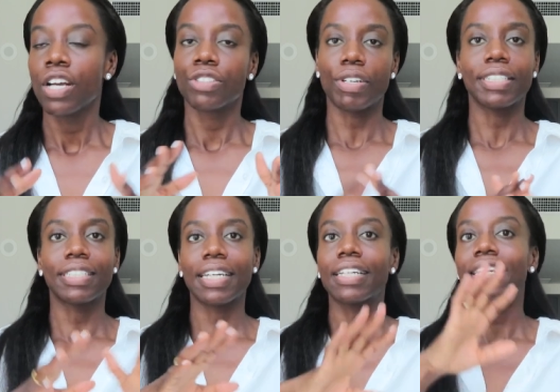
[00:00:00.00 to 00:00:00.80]
So I
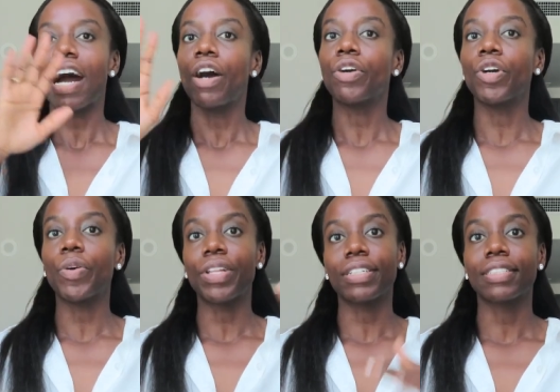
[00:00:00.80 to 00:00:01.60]
decided I'll
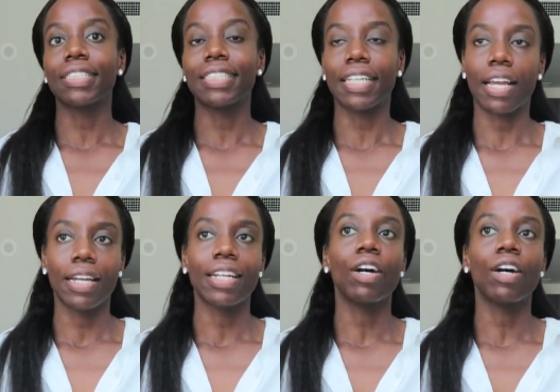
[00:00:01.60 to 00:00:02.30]
go there today